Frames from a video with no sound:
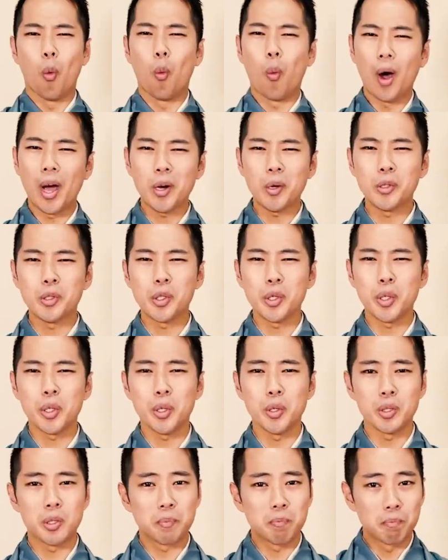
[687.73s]
why don't you
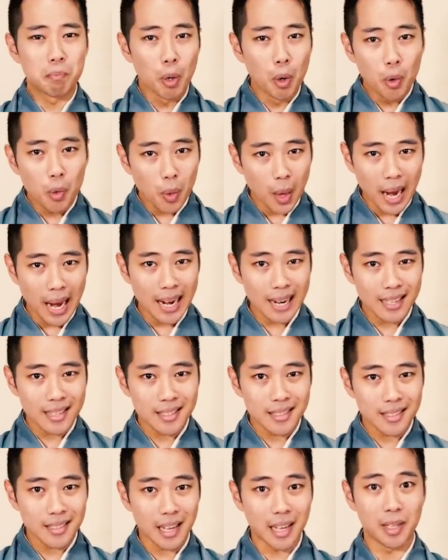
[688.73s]
use both
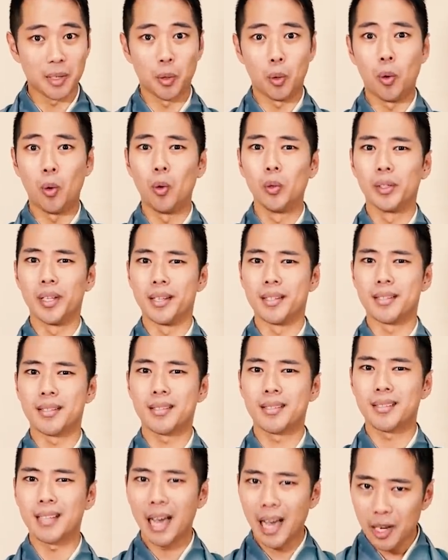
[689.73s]
hands and hold it
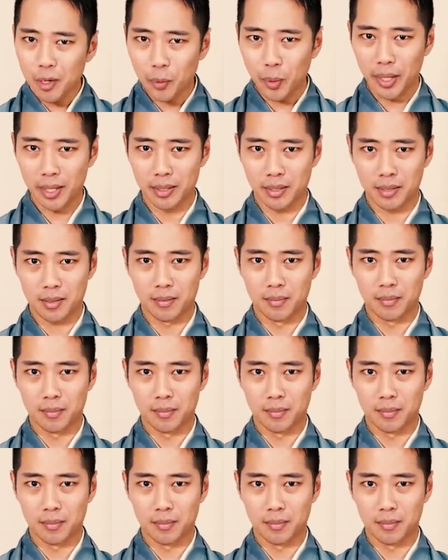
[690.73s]
sideways?